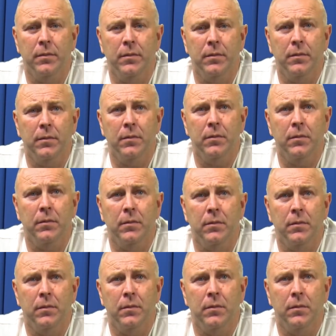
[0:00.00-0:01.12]

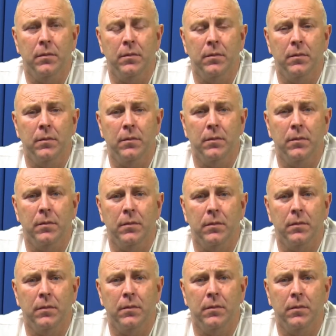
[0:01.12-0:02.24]

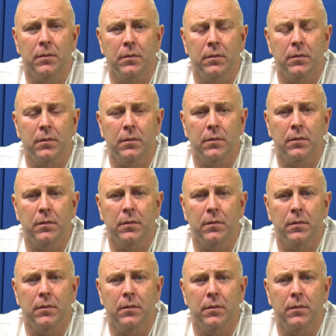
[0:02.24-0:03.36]

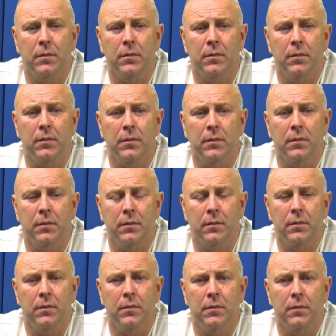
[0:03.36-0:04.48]

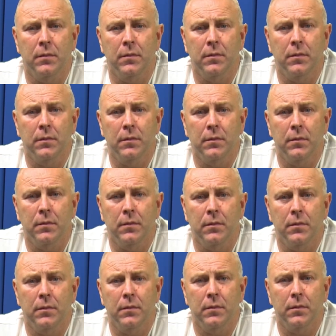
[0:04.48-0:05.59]
The person shown says nothing.